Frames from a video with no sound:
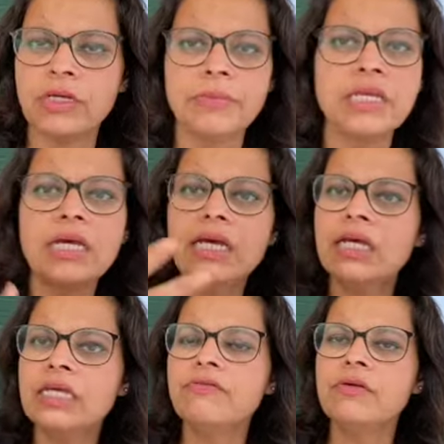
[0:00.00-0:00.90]
I mean,
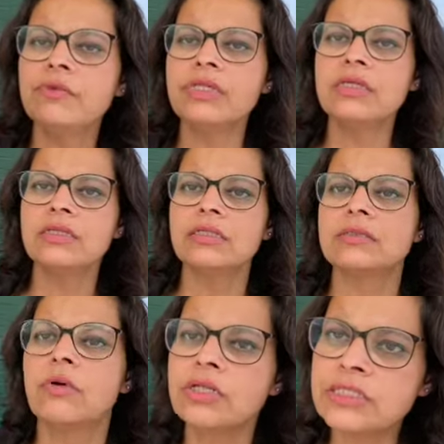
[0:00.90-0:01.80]
even within this
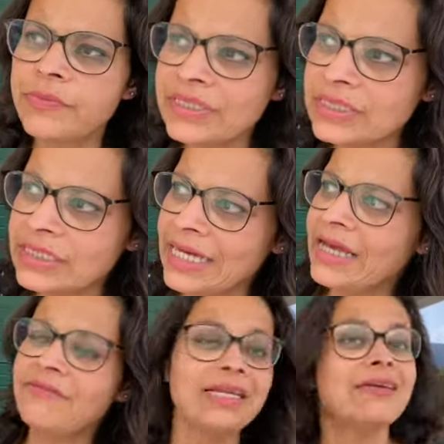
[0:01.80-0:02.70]
small space that I
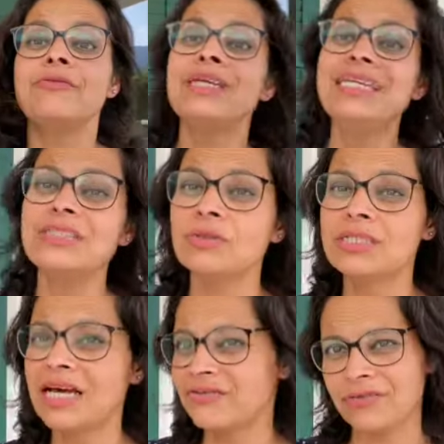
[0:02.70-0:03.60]
have, and I really don't
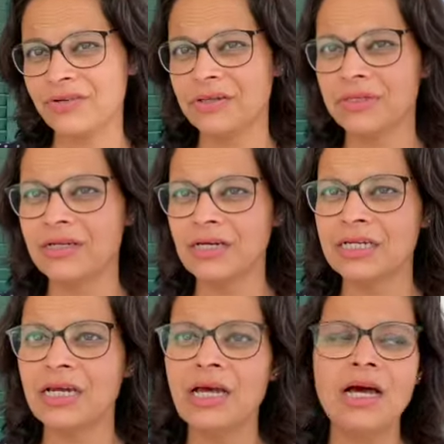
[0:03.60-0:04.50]
have a very big garden,